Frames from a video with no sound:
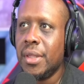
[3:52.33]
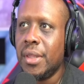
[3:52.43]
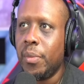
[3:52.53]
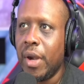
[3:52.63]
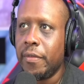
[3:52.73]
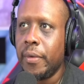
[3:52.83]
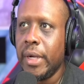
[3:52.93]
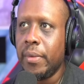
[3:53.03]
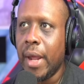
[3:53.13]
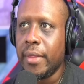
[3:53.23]
The
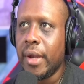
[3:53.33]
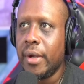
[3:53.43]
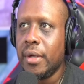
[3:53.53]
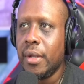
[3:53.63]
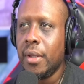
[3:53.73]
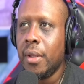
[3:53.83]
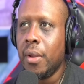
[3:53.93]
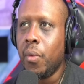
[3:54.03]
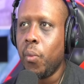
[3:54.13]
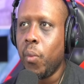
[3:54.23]
referee right there
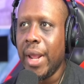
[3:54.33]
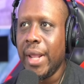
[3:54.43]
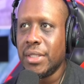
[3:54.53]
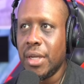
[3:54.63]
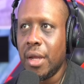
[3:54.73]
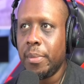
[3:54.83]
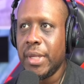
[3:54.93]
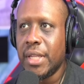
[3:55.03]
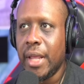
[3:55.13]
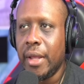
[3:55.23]
raising up
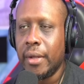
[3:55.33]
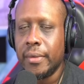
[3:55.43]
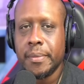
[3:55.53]
his hand.